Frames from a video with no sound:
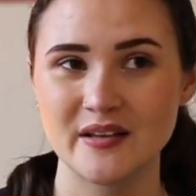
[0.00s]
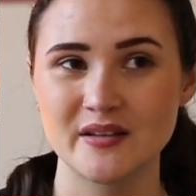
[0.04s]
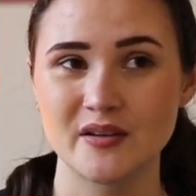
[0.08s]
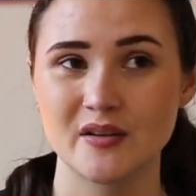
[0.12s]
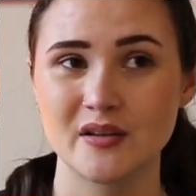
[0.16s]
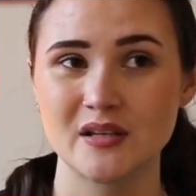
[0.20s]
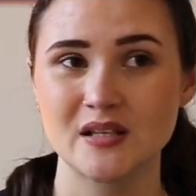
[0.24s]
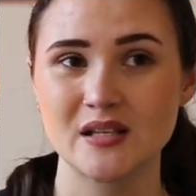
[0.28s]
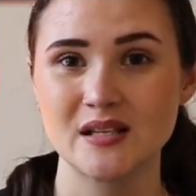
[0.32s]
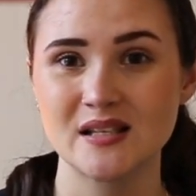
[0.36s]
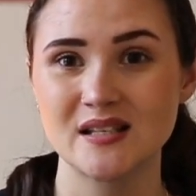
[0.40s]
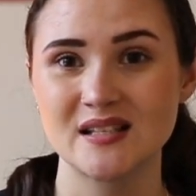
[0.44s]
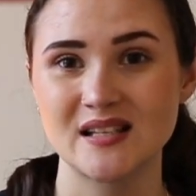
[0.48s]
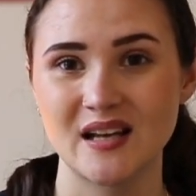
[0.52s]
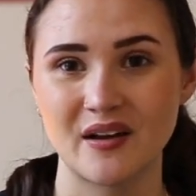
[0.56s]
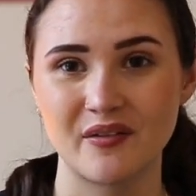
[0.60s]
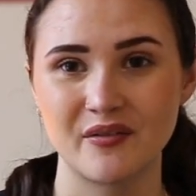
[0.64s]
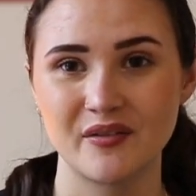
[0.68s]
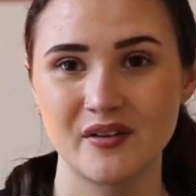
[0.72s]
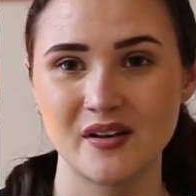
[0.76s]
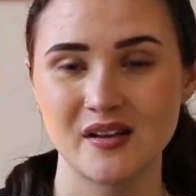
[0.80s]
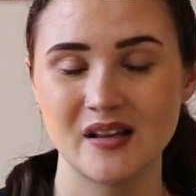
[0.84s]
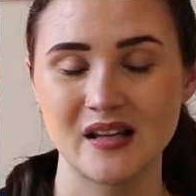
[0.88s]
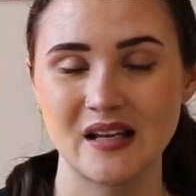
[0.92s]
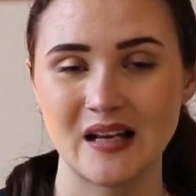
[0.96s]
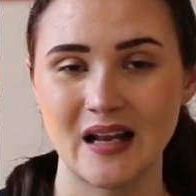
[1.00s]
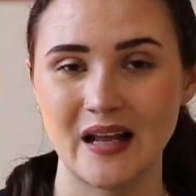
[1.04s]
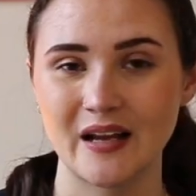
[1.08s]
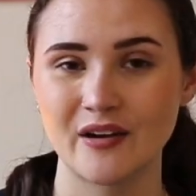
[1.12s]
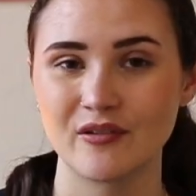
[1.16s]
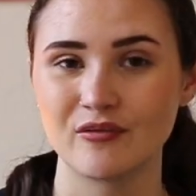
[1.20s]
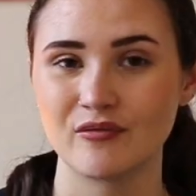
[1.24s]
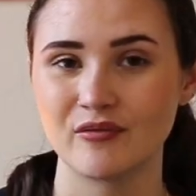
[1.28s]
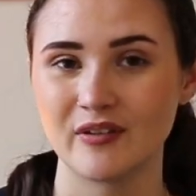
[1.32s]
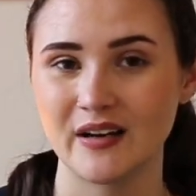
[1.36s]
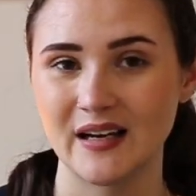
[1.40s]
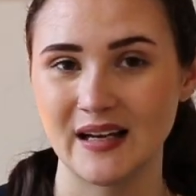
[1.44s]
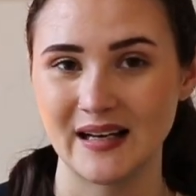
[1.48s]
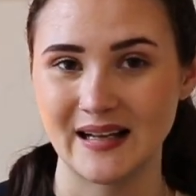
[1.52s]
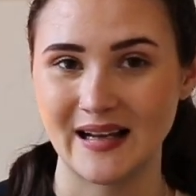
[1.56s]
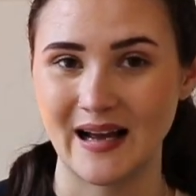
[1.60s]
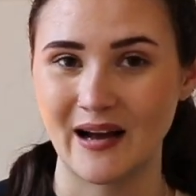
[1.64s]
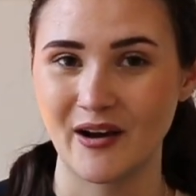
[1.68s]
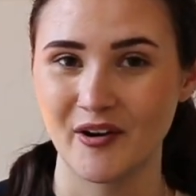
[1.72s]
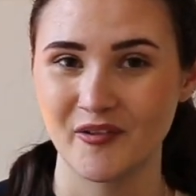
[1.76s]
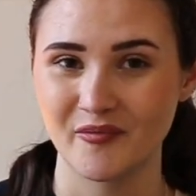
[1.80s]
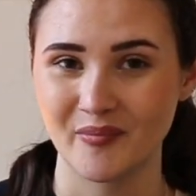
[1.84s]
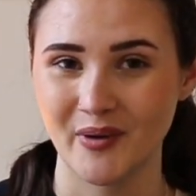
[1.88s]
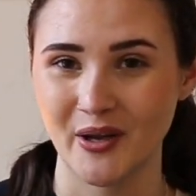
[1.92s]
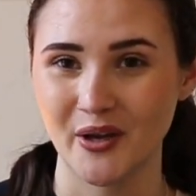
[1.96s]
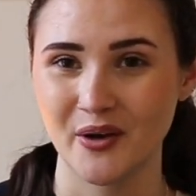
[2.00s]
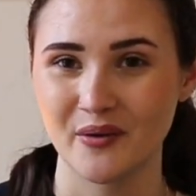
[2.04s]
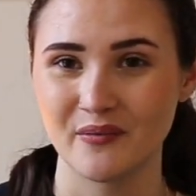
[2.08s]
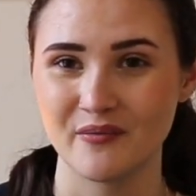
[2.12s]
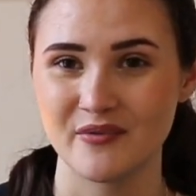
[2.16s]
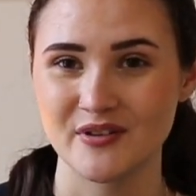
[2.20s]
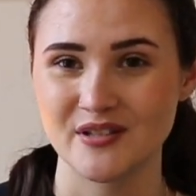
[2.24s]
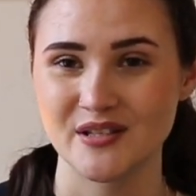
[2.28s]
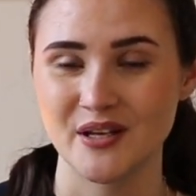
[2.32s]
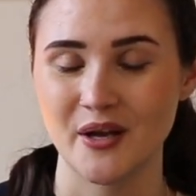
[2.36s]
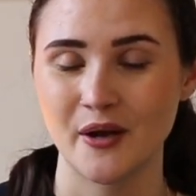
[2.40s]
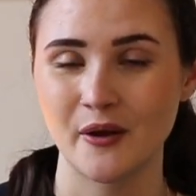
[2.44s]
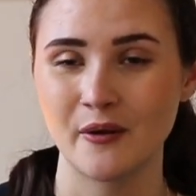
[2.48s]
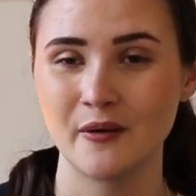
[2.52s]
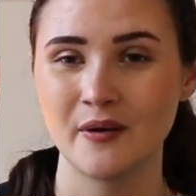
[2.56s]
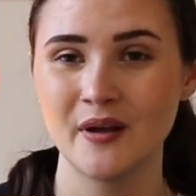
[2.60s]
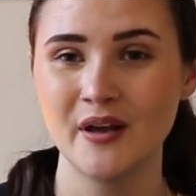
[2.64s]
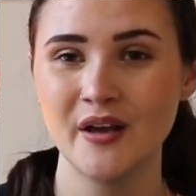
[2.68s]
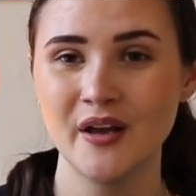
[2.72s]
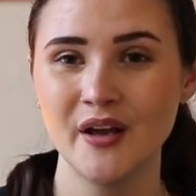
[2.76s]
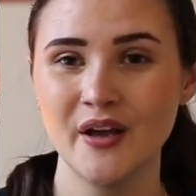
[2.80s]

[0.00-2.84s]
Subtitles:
So this is definitely like really out of my comfort zone